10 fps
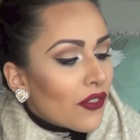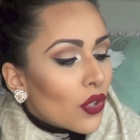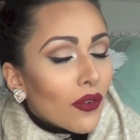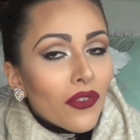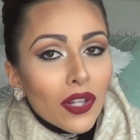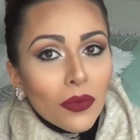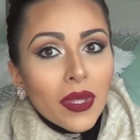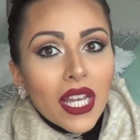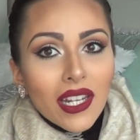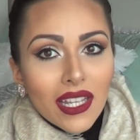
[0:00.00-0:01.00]
If you don't follow
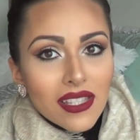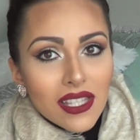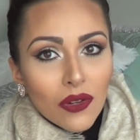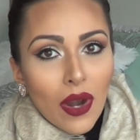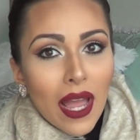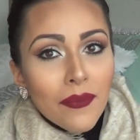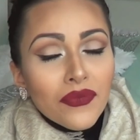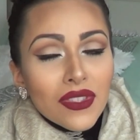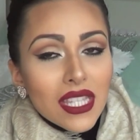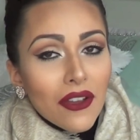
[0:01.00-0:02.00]
me on Instagram,
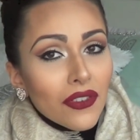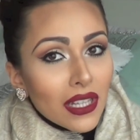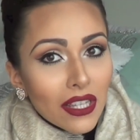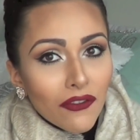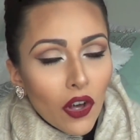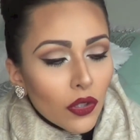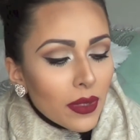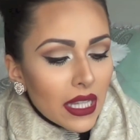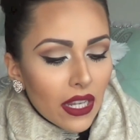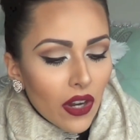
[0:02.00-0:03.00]
definitely follow
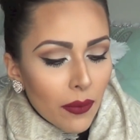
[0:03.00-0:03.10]
me there.